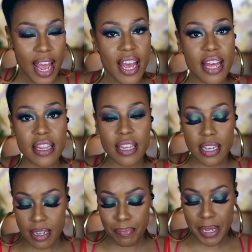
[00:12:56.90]
and
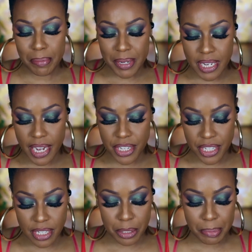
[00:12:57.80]
the
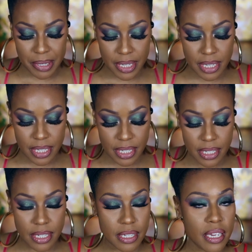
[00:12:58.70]
pigmentation is pretty
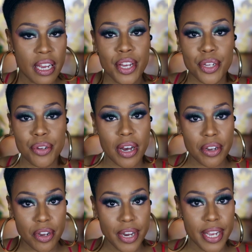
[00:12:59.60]
decent you all
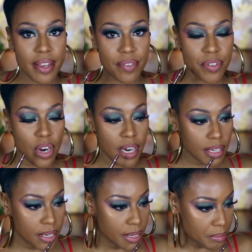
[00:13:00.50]
know I have
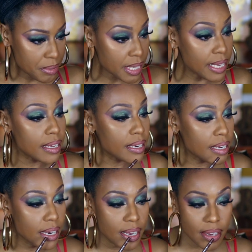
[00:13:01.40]
dark lips
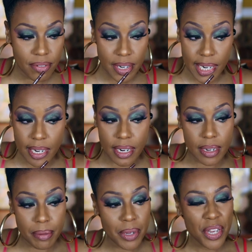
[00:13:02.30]
and it covered it
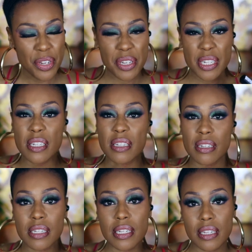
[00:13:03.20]
up you can
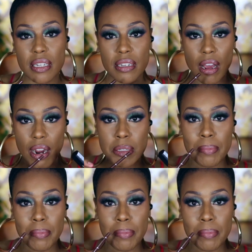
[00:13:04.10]
still see the dark